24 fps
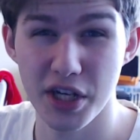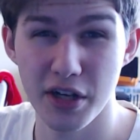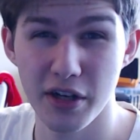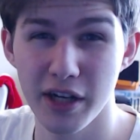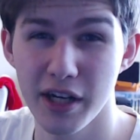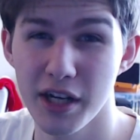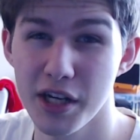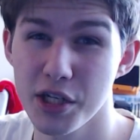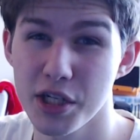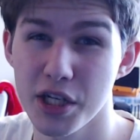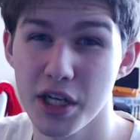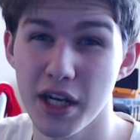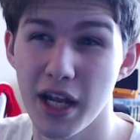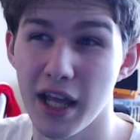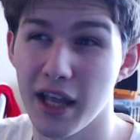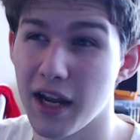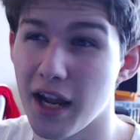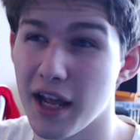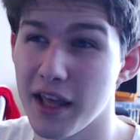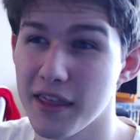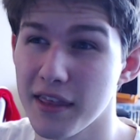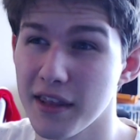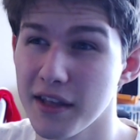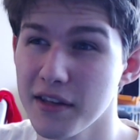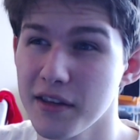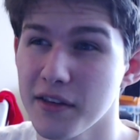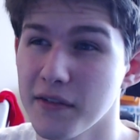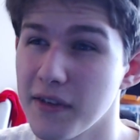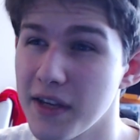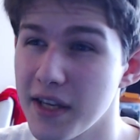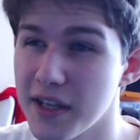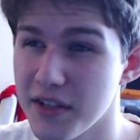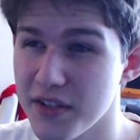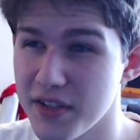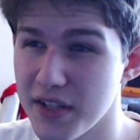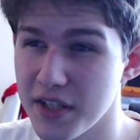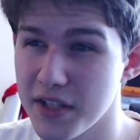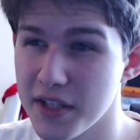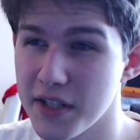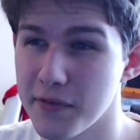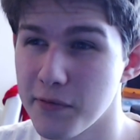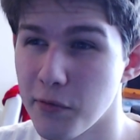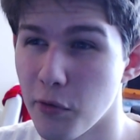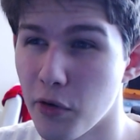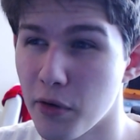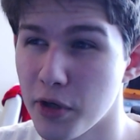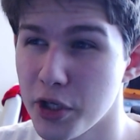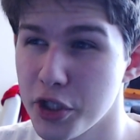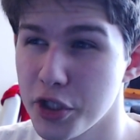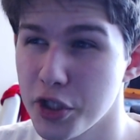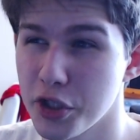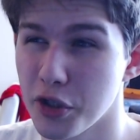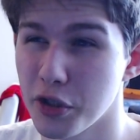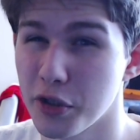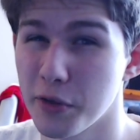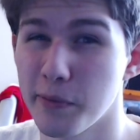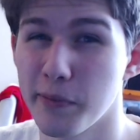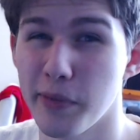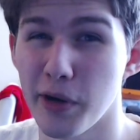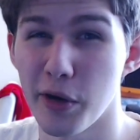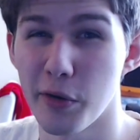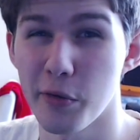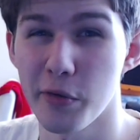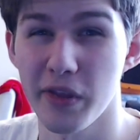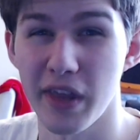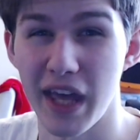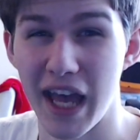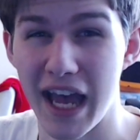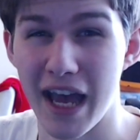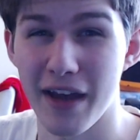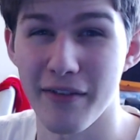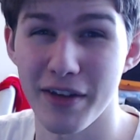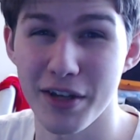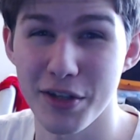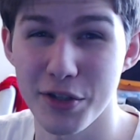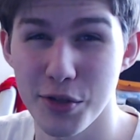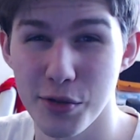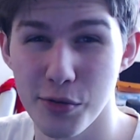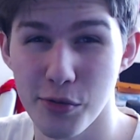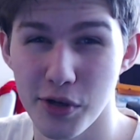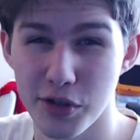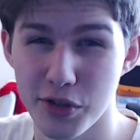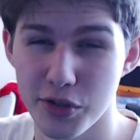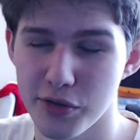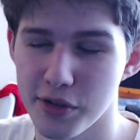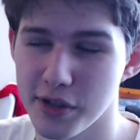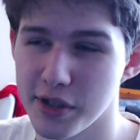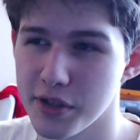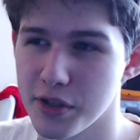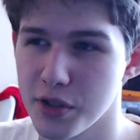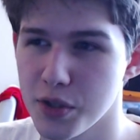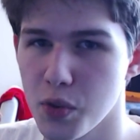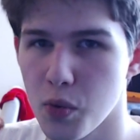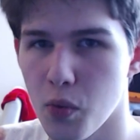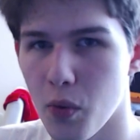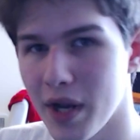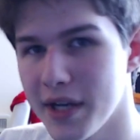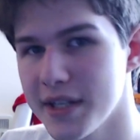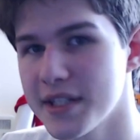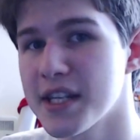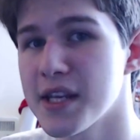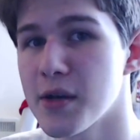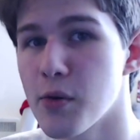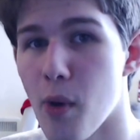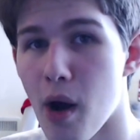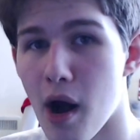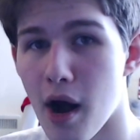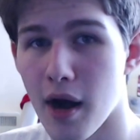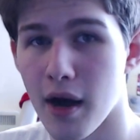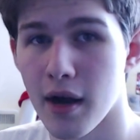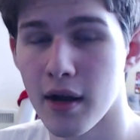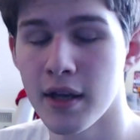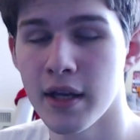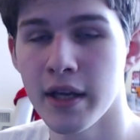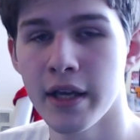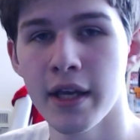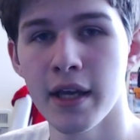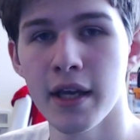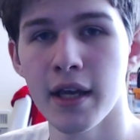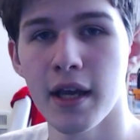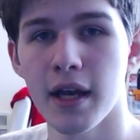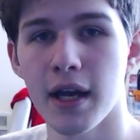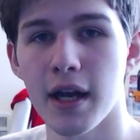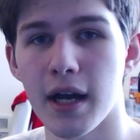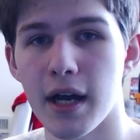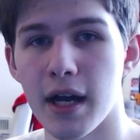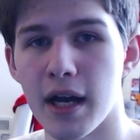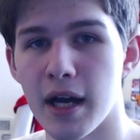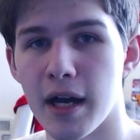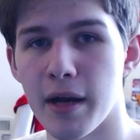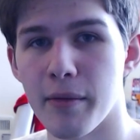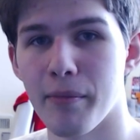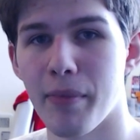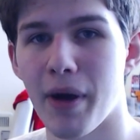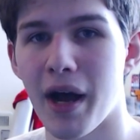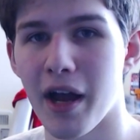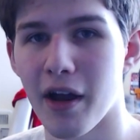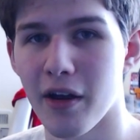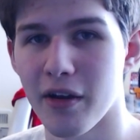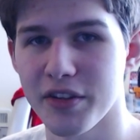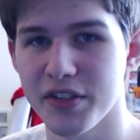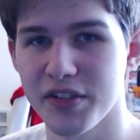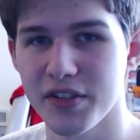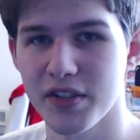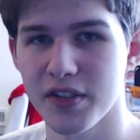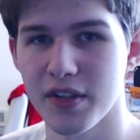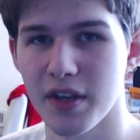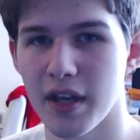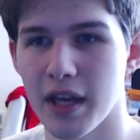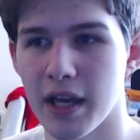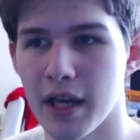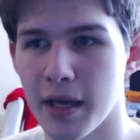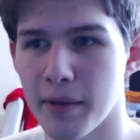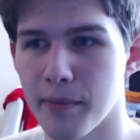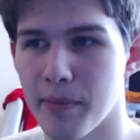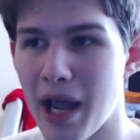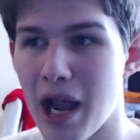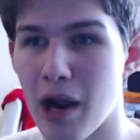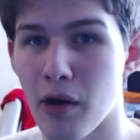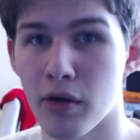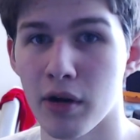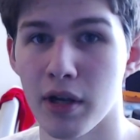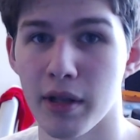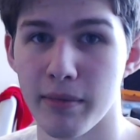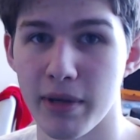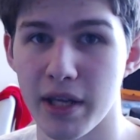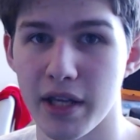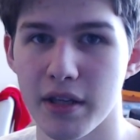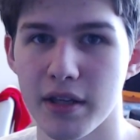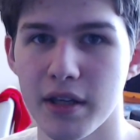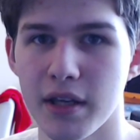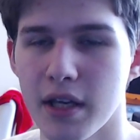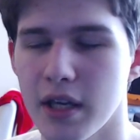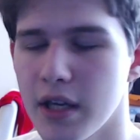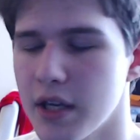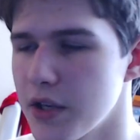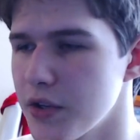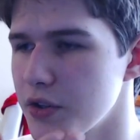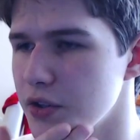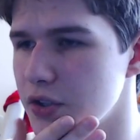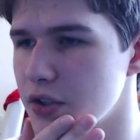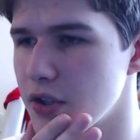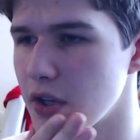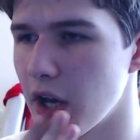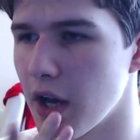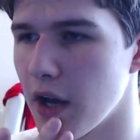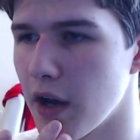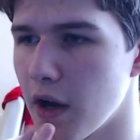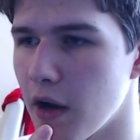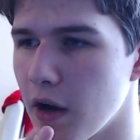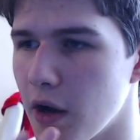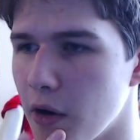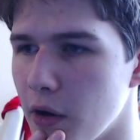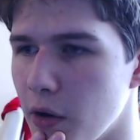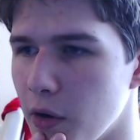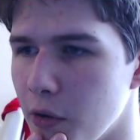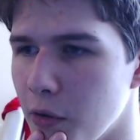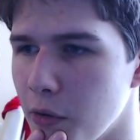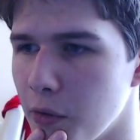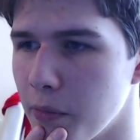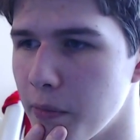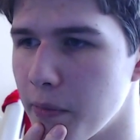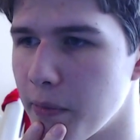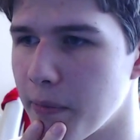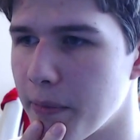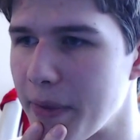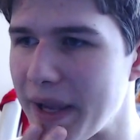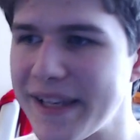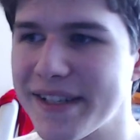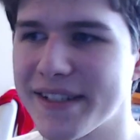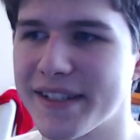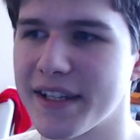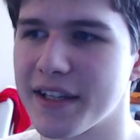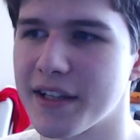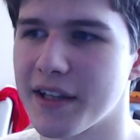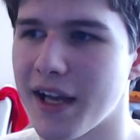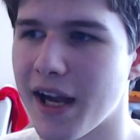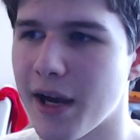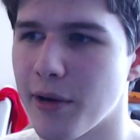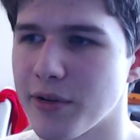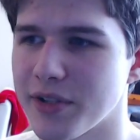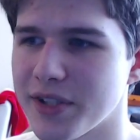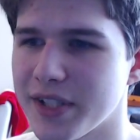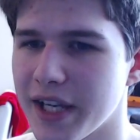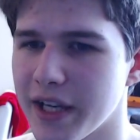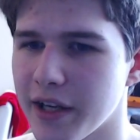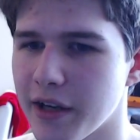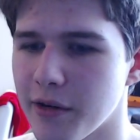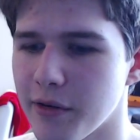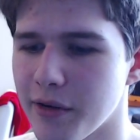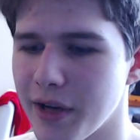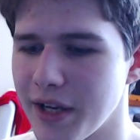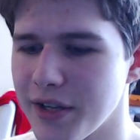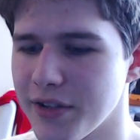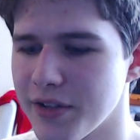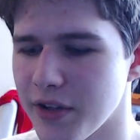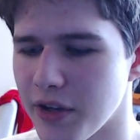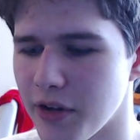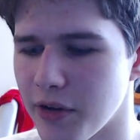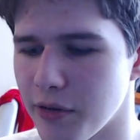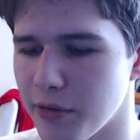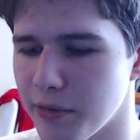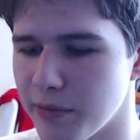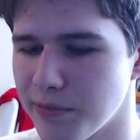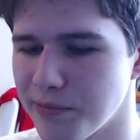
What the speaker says: Edition and I think the VEGA 64 should both have a 220 watt BIOS power limit. So basically I was like, okay, so